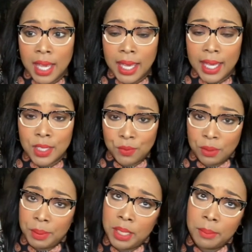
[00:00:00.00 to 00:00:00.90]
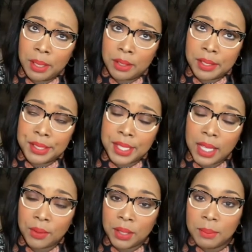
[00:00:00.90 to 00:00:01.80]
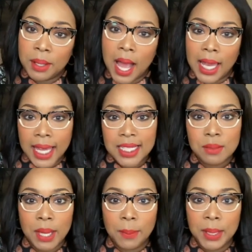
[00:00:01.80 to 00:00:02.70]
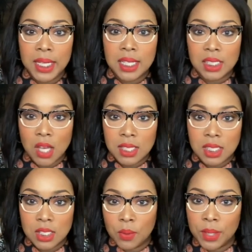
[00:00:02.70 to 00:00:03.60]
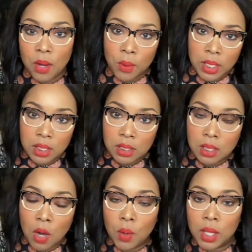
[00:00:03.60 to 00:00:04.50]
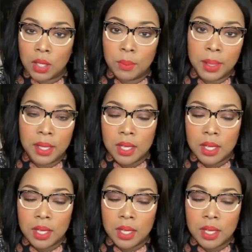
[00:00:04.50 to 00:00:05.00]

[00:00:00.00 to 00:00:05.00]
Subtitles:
It's for peanut butter and celery, but I like to make peanut sauces. So when I want to go a little bit